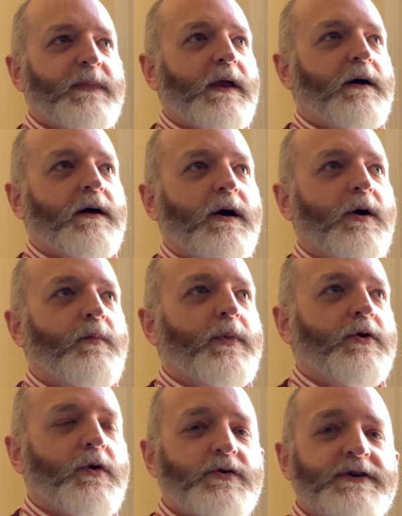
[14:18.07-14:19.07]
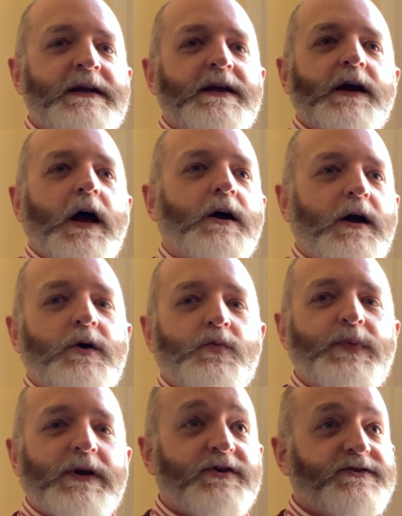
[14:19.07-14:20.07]

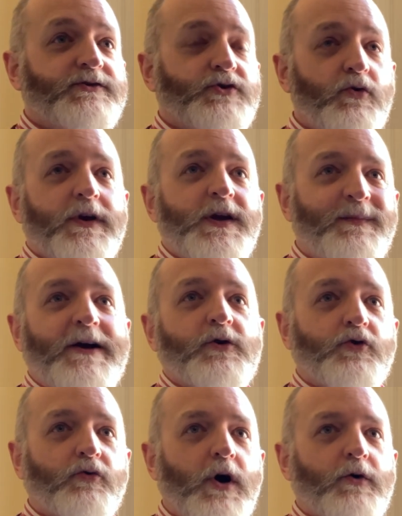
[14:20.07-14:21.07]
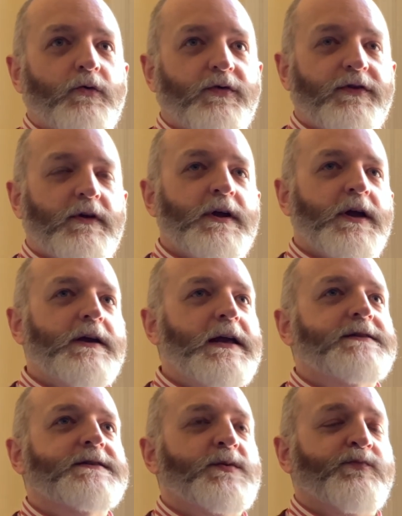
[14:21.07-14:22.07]
Because talking about growth
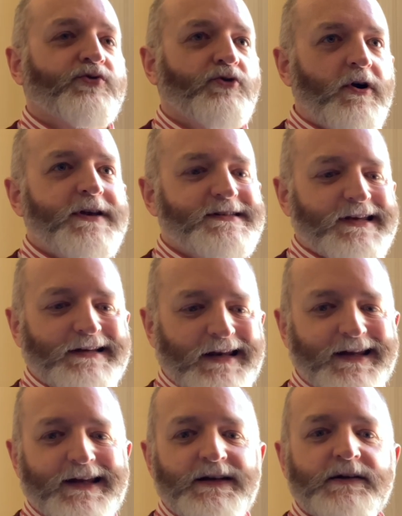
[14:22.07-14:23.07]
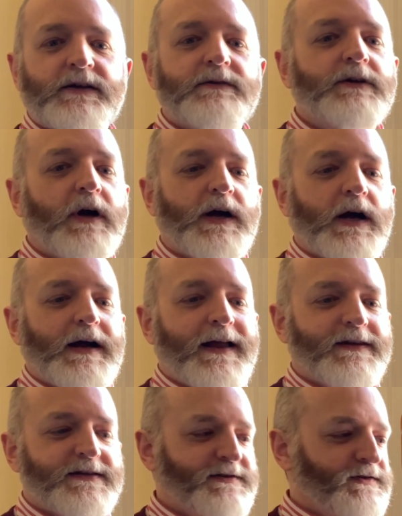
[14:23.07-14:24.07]
is surprisingly, and
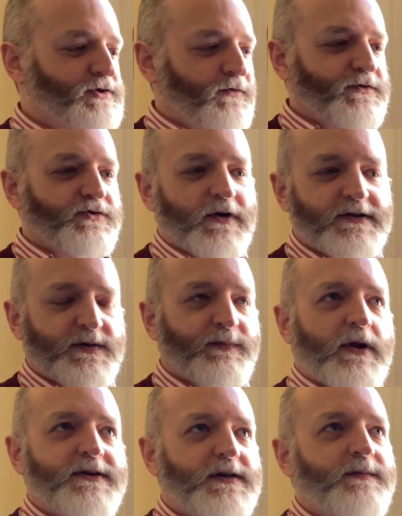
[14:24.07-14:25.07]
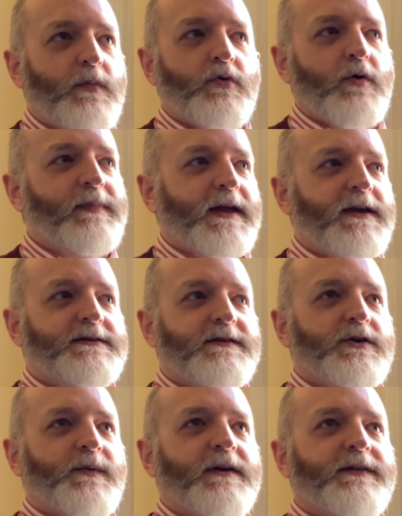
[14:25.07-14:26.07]
this isn't sophistry, it's surprisingly more complicated
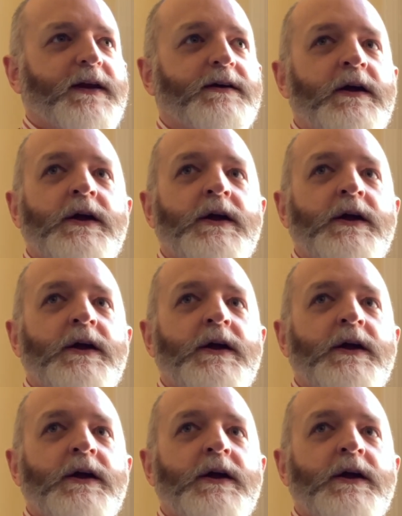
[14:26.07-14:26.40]
than you might think.